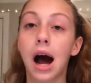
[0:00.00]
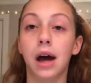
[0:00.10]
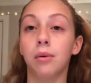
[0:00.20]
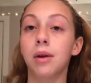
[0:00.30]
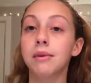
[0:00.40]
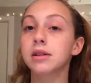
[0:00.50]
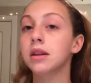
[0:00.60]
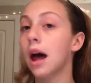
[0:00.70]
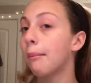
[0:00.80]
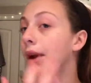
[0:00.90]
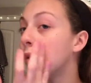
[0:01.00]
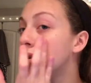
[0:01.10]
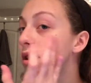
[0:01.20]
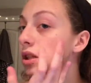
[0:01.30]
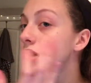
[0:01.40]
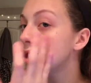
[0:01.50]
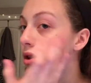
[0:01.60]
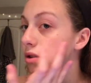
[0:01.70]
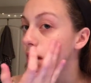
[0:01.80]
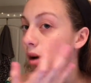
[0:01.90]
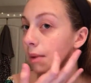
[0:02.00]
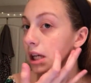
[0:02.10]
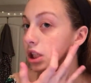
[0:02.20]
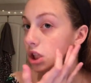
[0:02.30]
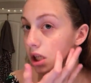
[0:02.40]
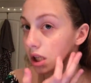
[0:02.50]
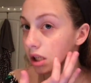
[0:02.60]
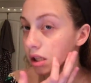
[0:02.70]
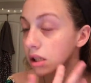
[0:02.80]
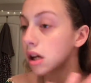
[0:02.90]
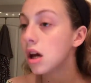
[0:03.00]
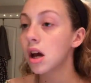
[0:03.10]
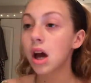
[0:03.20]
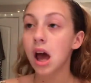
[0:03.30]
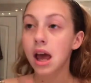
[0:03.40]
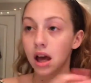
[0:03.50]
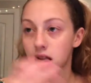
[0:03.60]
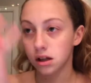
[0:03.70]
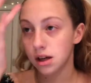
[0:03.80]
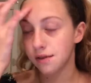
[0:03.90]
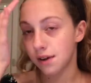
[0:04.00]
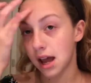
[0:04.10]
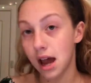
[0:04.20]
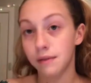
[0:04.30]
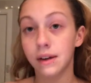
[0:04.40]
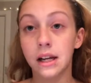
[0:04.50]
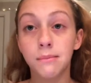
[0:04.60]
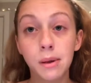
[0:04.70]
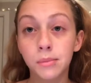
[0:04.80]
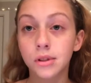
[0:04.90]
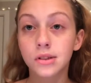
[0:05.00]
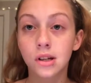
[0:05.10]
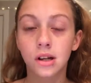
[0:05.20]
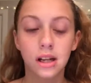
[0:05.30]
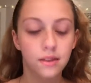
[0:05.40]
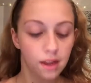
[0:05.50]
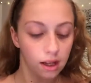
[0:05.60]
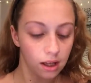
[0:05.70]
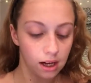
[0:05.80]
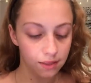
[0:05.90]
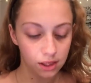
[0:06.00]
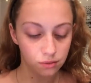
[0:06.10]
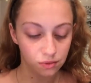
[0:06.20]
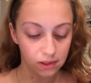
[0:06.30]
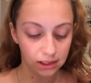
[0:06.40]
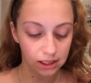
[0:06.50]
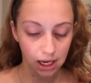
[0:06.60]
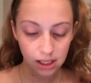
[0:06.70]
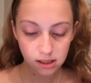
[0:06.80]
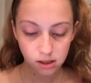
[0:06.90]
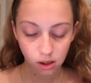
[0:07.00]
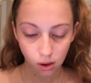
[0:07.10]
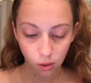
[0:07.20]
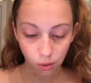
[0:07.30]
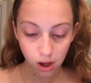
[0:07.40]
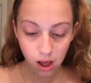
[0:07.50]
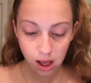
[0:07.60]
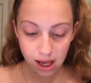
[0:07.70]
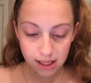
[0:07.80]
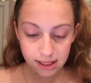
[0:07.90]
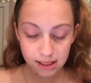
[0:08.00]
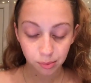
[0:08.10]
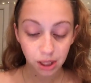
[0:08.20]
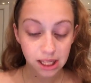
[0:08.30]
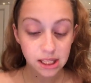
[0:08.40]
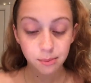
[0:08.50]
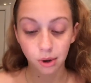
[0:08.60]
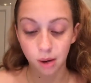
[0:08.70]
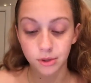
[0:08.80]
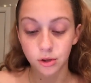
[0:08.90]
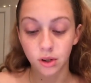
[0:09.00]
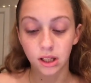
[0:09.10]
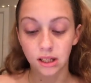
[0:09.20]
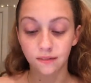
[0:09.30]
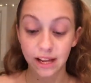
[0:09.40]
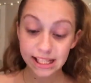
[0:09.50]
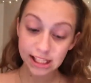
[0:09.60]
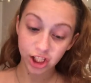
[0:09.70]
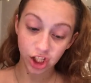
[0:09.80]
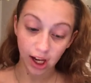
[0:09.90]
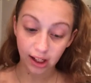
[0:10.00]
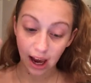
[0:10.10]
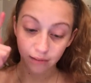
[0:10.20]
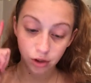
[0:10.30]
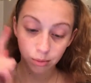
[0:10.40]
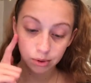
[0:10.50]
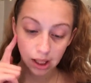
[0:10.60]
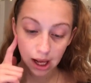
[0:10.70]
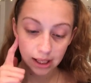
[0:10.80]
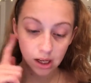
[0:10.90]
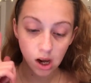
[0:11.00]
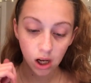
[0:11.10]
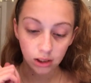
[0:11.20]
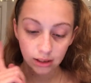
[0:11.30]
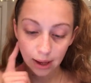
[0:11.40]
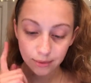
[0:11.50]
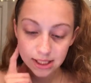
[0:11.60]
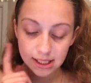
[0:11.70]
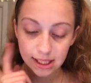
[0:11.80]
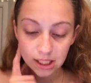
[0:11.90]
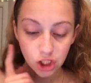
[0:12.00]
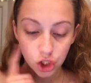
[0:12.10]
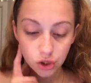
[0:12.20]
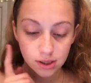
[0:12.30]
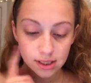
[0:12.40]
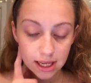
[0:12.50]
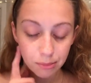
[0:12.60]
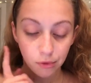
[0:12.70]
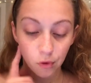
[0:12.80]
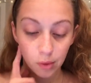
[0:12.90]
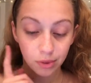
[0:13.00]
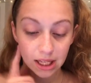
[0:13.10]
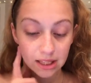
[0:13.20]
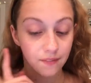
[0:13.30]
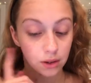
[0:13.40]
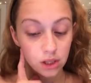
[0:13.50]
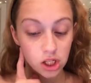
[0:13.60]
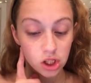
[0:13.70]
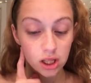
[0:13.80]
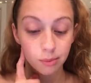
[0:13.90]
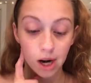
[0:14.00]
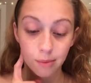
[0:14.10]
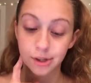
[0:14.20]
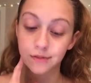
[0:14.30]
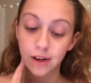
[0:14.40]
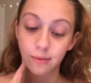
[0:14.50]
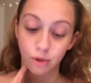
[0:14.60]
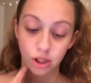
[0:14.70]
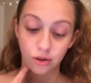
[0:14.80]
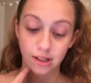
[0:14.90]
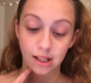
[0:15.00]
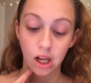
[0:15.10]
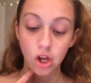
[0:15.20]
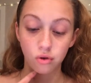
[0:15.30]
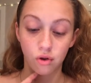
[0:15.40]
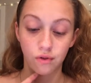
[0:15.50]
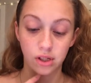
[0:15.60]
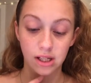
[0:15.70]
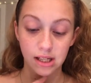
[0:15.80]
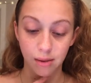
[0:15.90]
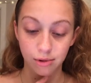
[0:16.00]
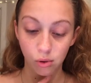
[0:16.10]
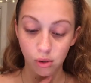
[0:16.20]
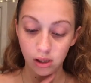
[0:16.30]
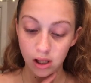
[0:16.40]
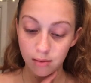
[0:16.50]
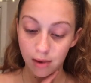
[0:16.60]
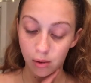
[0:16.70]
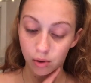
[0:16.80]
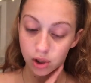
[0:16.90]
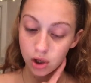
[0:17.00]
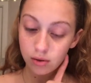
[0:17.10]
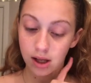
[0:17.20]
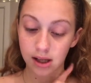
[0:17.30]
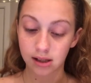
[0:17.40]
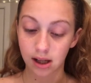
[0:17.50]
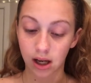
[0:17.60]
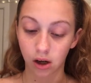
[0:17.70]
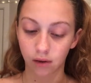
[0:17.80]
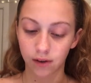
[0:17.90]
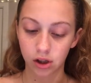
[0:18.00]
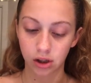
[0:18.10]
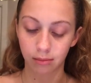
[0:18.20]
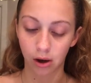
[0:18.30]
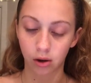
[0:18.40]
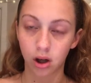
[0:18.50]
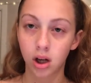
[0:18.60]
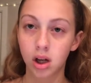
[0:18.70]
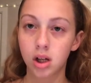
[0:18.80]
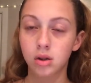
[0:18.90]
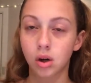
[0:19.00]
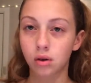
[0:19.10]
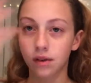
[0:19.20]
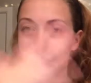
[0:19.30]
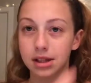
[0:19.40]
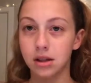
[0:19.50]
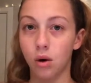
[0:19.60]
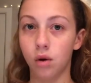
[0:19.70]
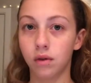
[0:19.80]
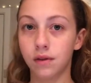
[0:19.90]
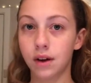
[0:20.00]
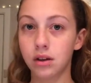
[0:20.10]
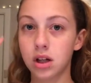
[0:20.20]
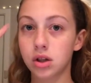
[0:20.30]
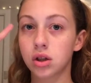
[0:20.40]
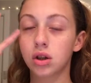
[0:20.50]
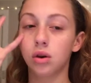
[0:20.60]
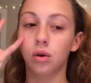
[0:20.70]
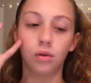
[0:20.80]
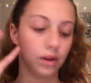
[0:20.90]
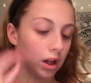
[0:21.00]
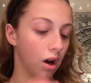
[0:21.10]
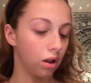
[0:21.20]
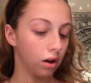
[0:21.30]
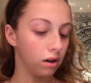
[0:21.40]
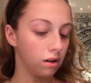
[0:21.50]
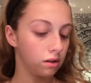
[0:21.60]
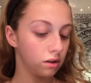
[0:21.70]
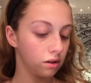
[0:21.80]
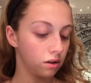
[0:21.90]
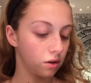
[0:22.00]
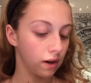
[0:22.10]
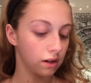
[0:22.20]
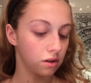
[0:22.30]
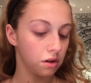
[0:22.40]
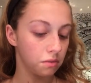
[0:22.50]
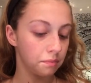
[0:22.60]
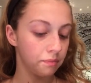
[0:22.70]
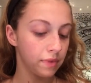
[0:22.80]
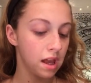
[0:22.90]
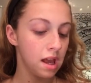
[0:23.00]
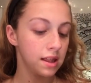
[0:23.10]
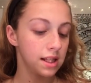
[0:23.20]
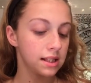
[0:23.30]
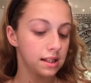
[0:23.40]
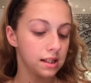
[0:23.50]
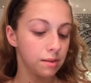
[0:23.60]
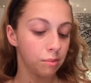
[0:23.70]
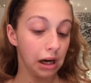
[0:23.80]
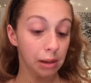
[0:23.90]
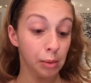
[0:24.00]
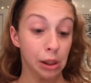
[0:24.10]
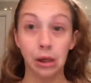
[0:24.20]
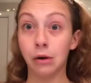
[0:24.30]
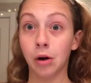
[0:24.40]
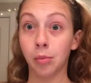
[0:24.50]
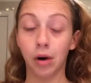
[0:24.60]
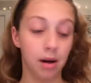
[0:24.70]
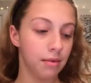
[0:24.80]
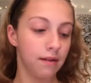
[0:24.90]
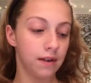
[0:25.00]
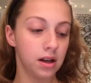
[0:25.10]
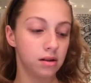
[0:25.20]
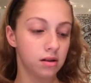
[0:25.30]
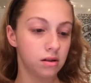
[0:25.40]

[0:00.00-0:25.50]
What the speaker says: I don't want to mess with that, but I mostly just use it on my cheeks and if I have any pimples or anything, and I think it's really nice. So it says apply this primer to a clean face, check after applied, allow it to sink into your skin before applying the foundation. The primer is very moisturizing, so if your skin type is oily, you may want to use a setting or finishing powder. So I don't know if that means over foundation or over the color corrector. This says it's a primer and I already primed my face,